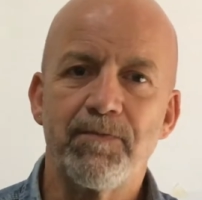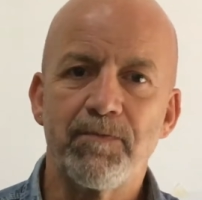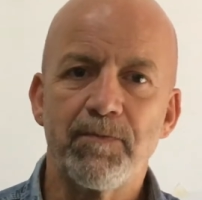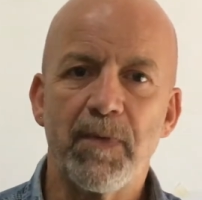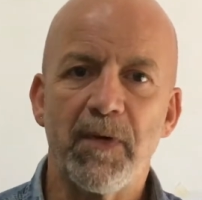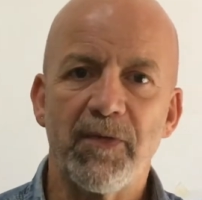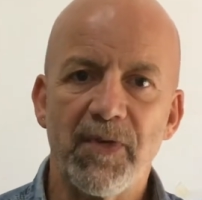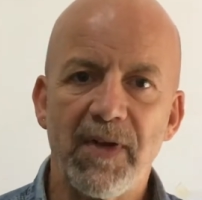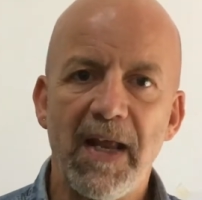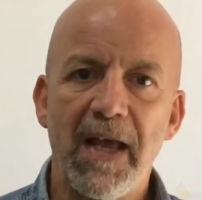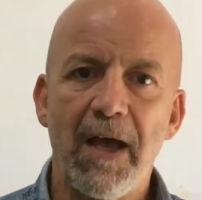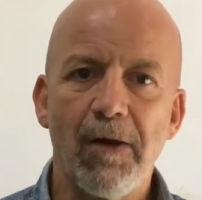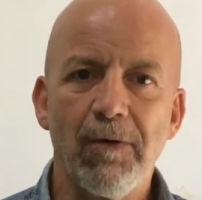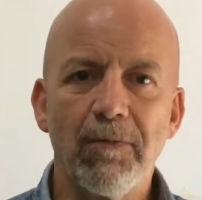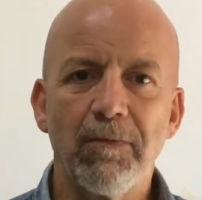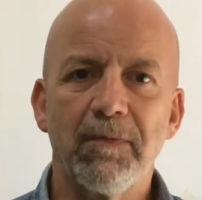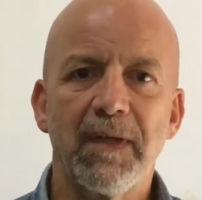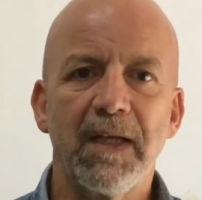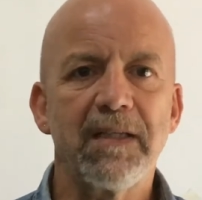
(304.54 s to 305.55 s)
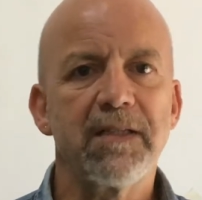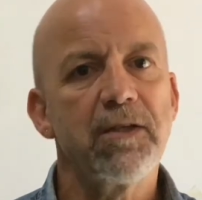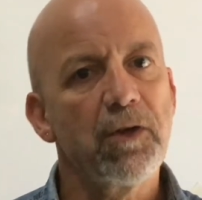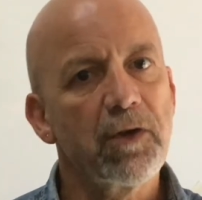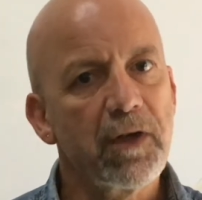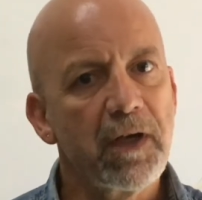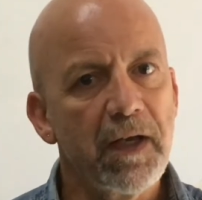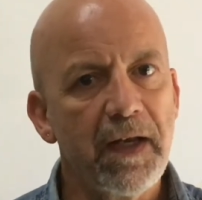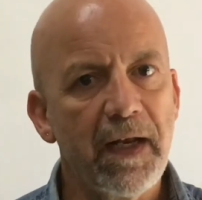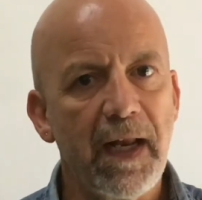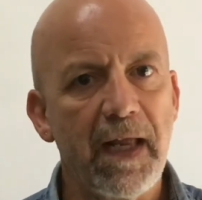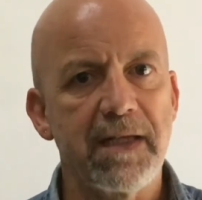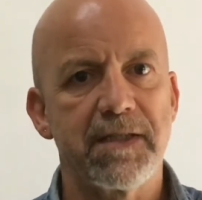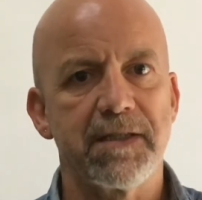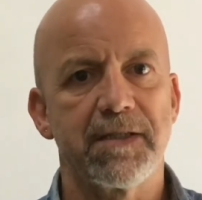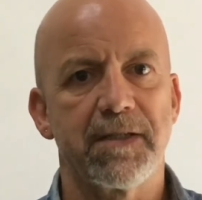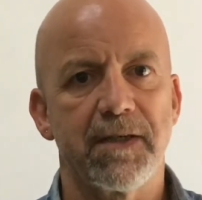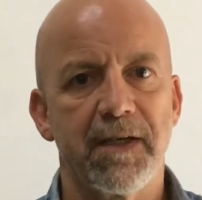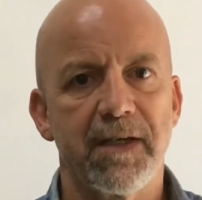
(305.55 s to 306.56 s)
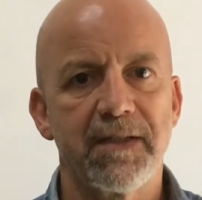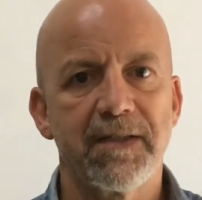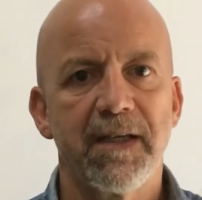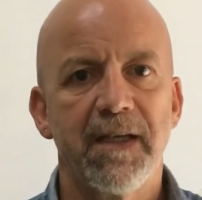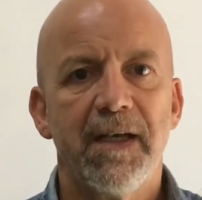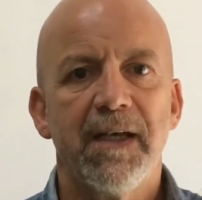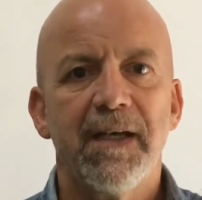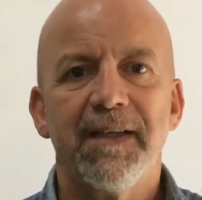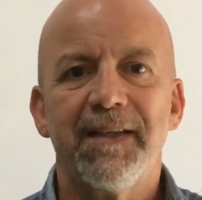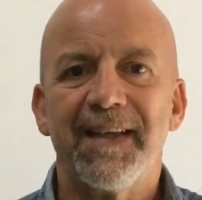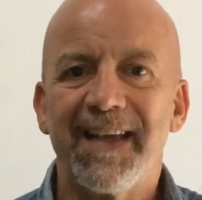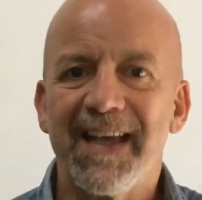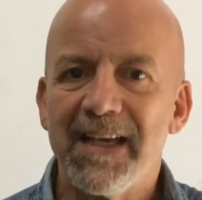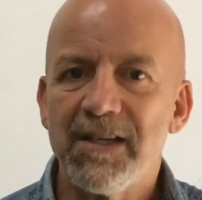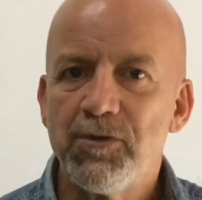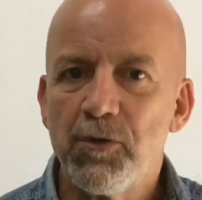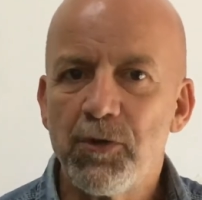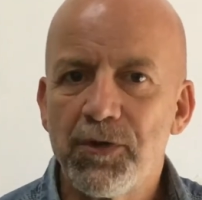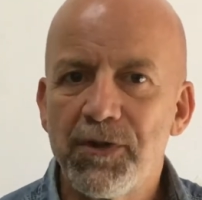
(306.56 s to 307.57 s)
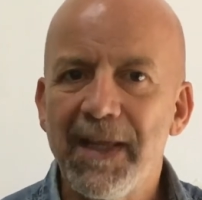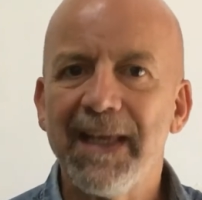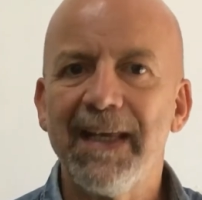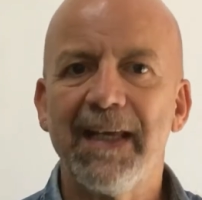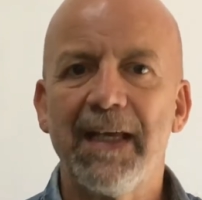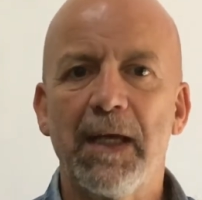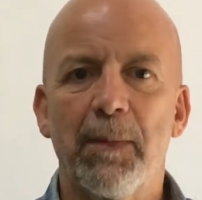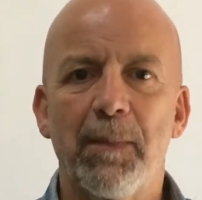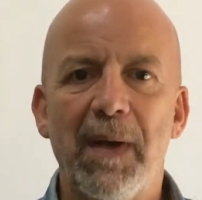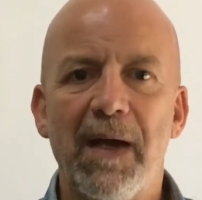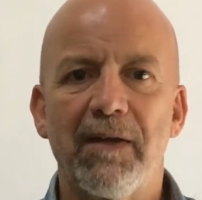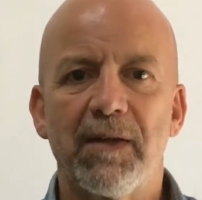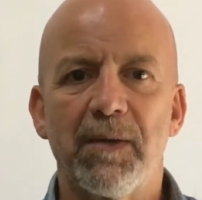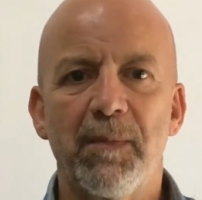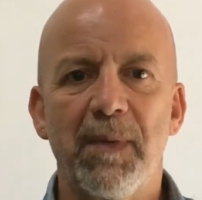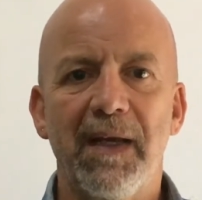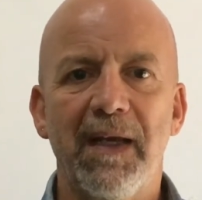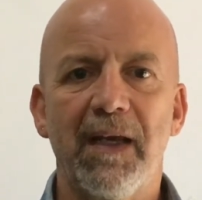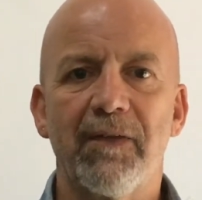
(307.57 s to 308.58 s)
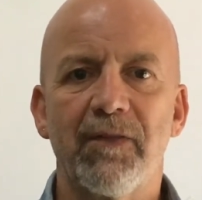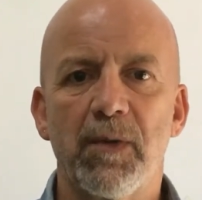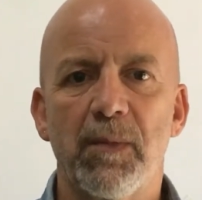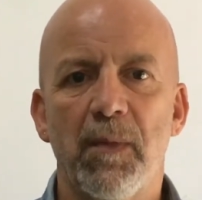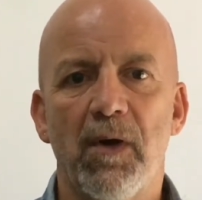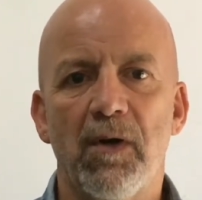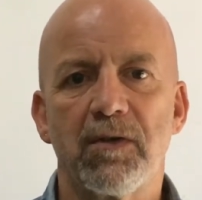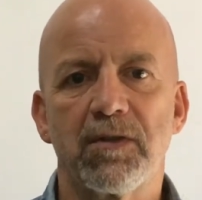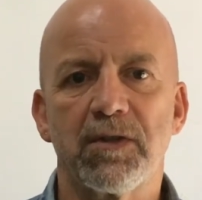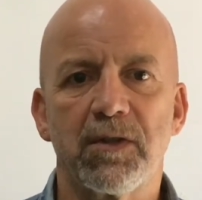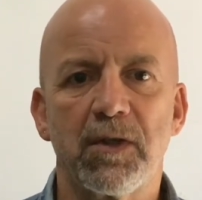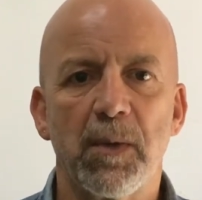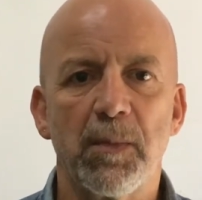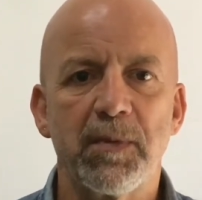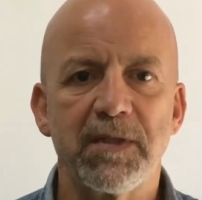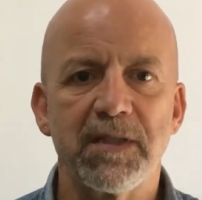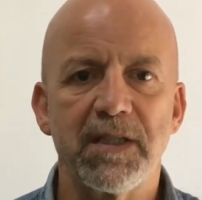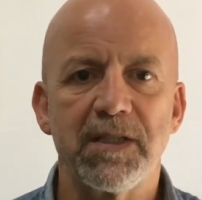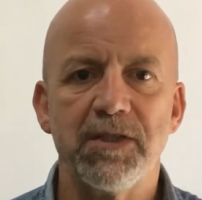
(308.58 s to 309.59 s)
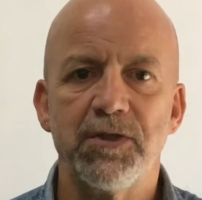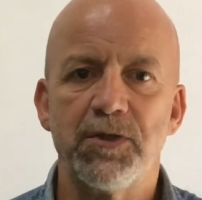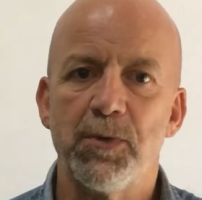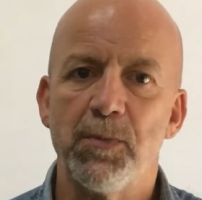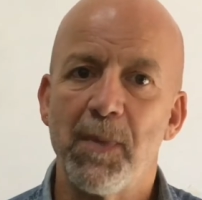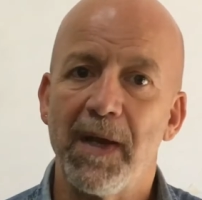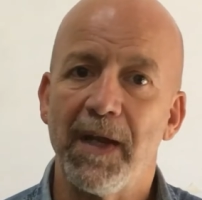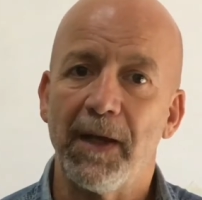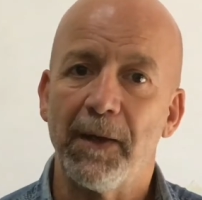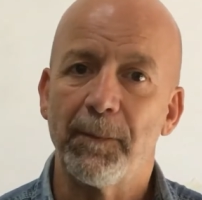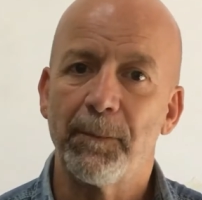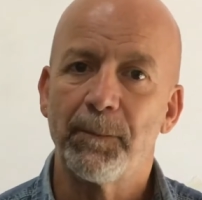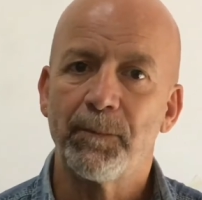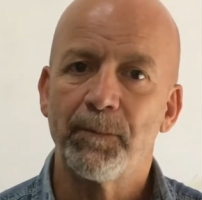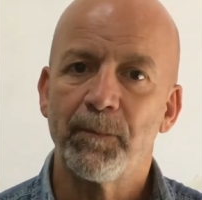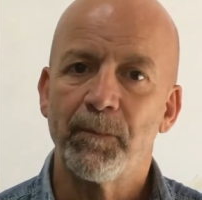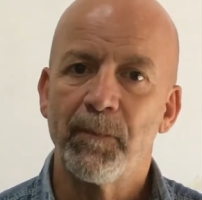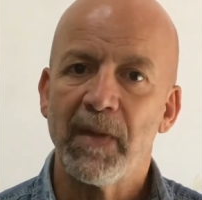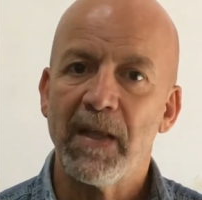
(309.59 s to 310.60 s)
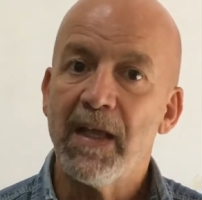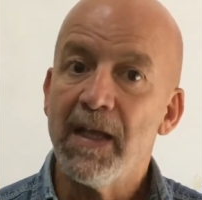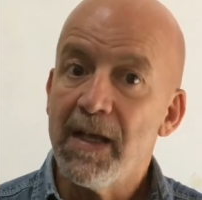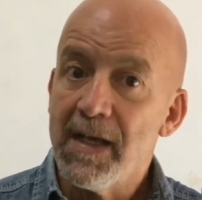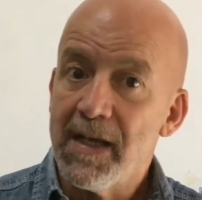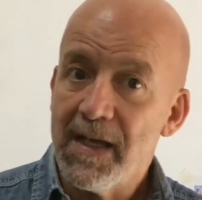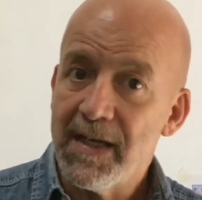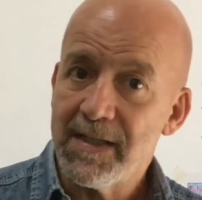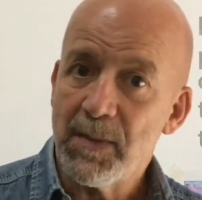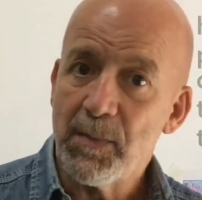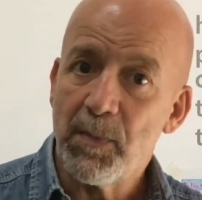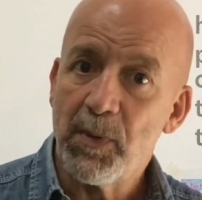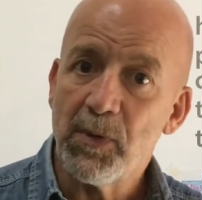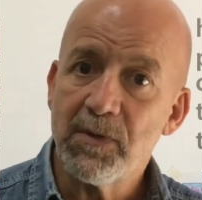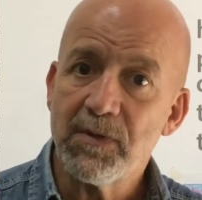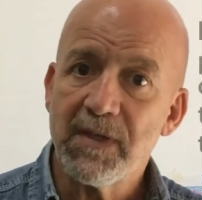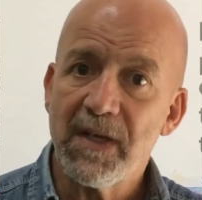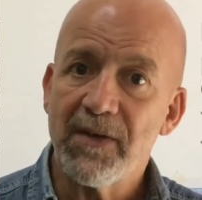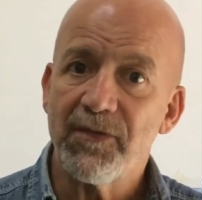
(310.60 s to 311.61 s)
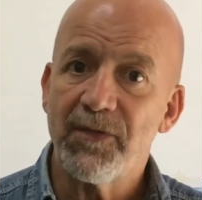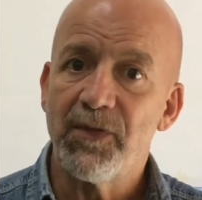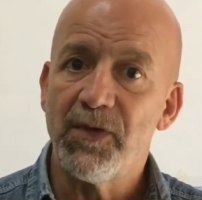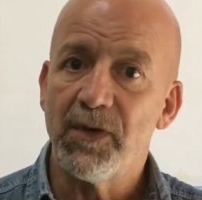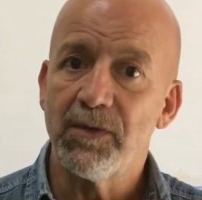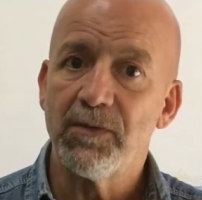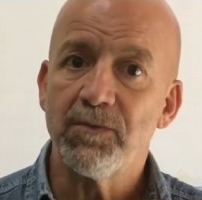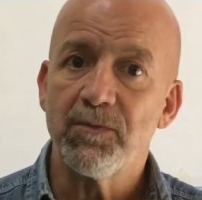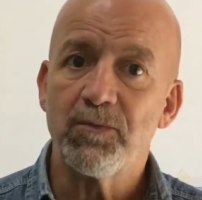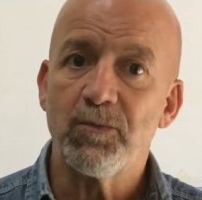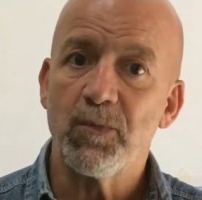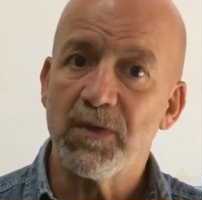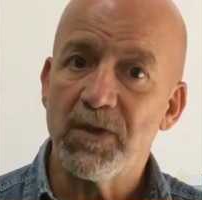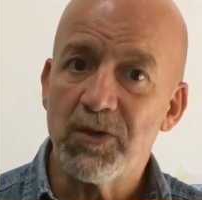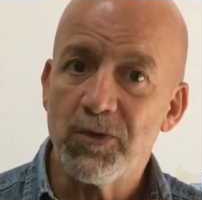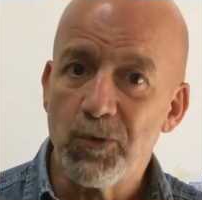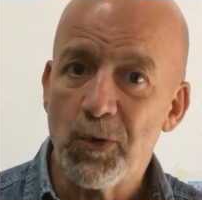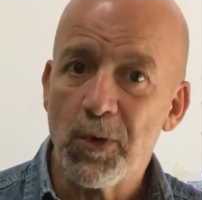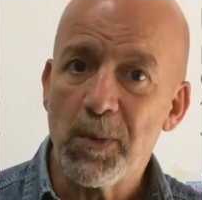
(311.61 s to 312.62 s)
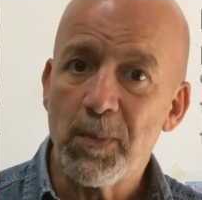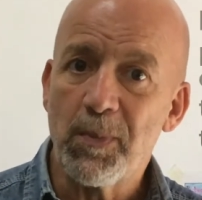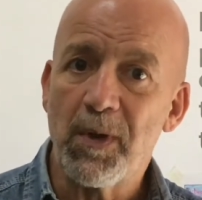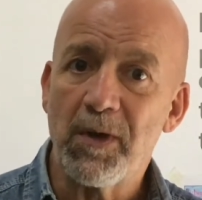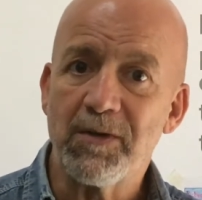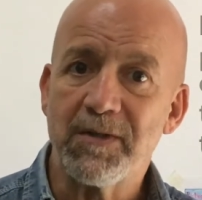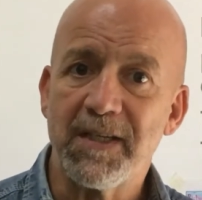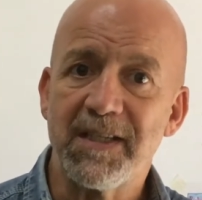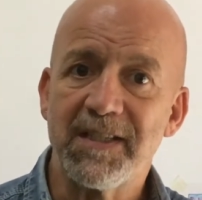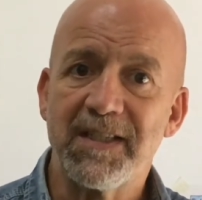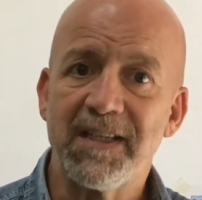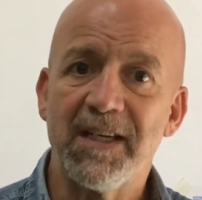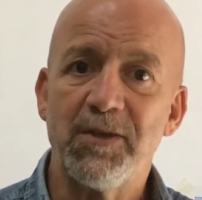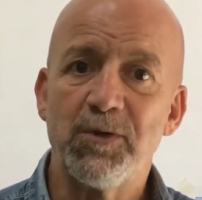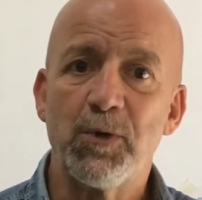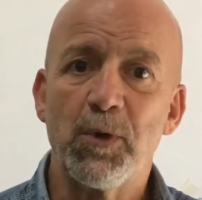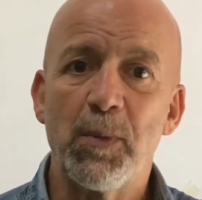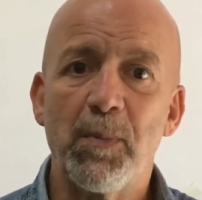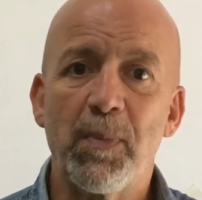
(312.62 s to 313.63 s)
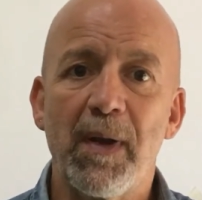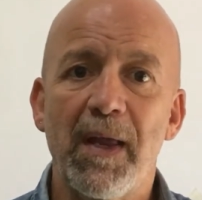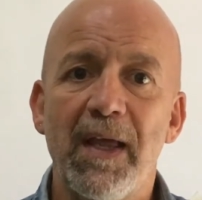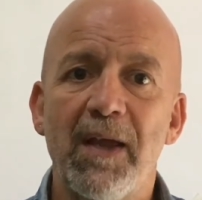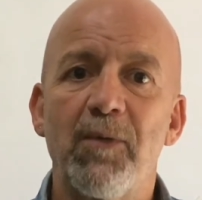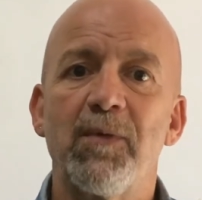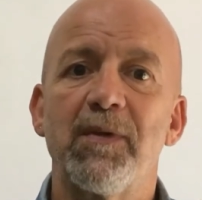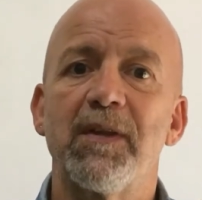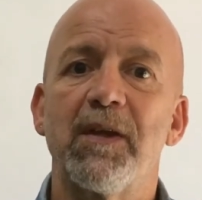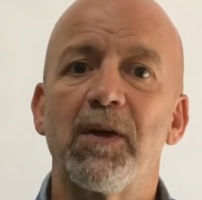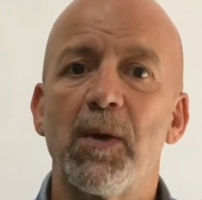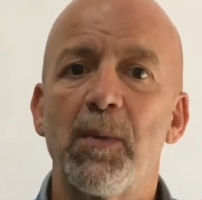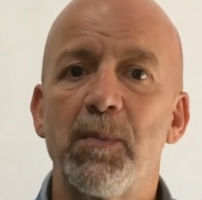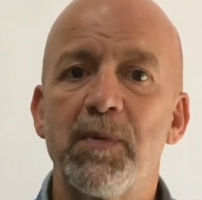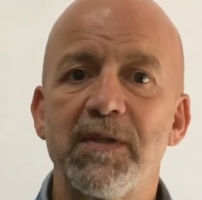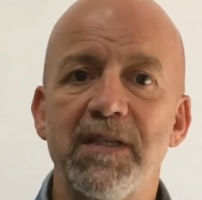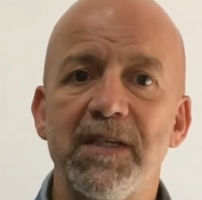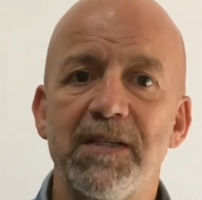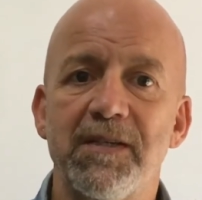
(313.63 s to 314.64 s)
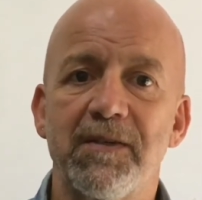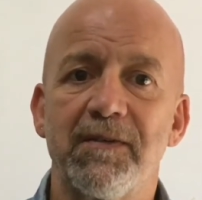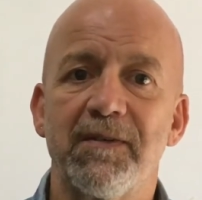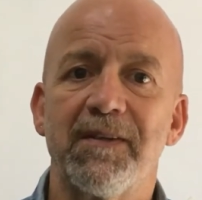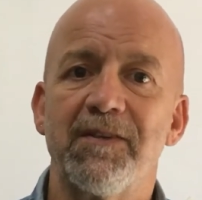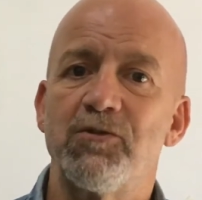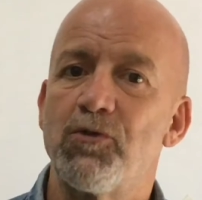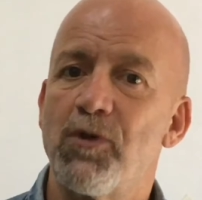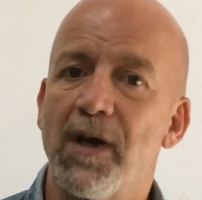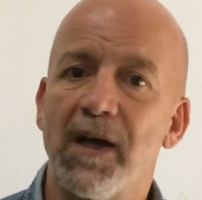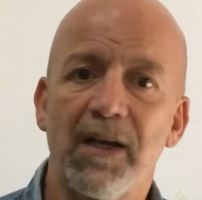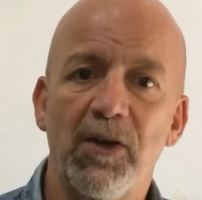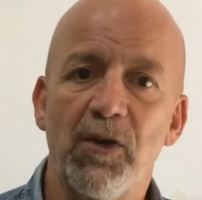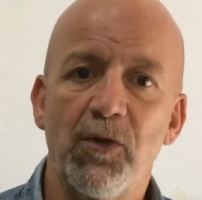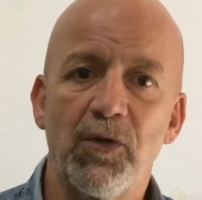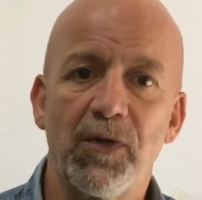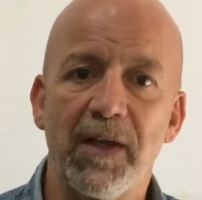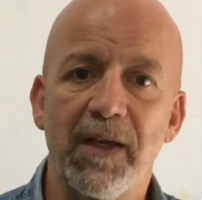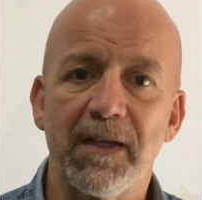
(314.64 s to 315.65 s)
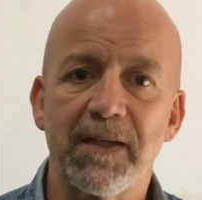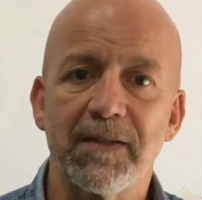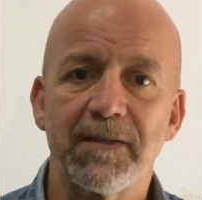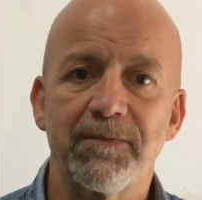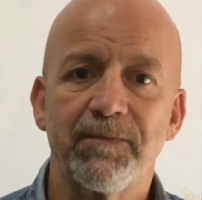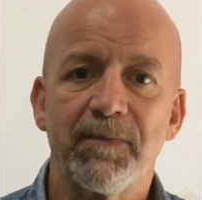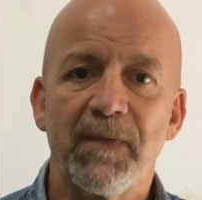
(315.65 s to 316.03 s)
But for now, let's look at an exercise that gets you thinking about the meaning of the marks and compositions you make. It's important to have fun with the drawing process and enjoy playing with the composition and trying new things.